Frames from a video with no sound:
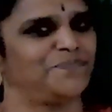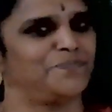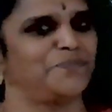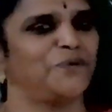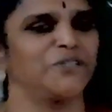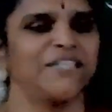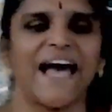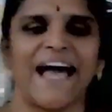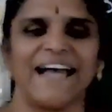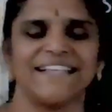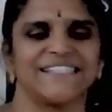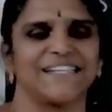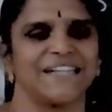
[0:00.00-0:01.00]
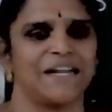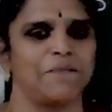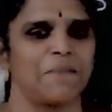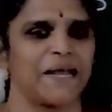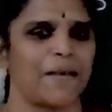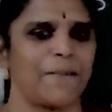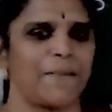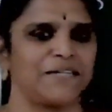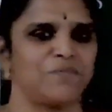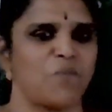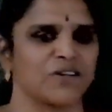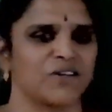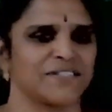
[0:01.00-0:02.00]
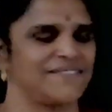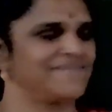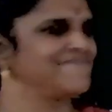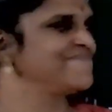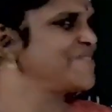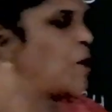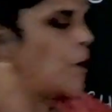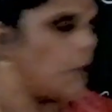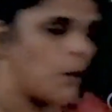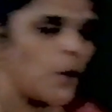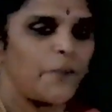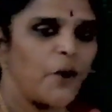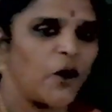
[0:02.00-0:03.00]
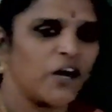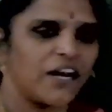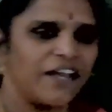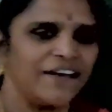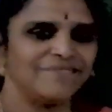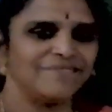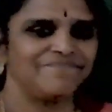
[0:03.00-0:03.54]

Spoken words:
Put the answer in my comment box. Hope you're clear.